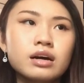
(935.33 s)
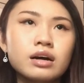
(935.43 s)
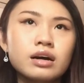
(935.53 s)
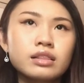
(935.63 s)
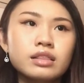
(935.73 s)

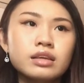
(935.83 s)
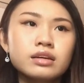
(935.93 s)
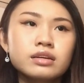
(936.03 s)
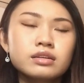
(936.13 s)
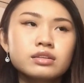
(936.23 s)
I
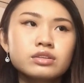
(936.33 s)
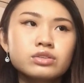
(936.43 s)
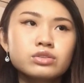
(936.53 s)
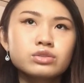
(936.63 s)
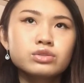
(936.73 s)
think
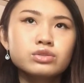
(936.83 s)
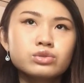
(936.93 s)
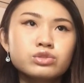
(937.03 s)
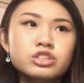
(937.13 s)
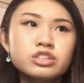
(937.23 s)

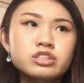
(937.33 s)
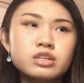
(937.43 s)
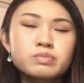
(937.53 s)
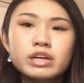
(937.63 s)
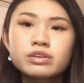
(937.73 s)
you should just
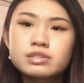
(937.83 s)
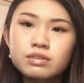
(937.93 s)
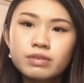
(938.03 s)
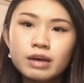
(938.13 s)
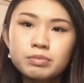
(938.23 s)
make
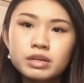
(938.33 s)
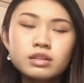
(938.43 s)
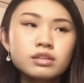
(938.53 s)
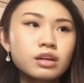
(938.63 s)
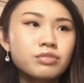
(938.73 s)
yourself happy,
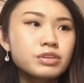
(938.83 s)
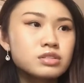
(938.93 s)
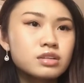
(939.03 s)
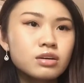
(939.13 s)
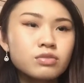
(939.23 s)
love
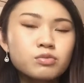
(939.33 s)
yourself,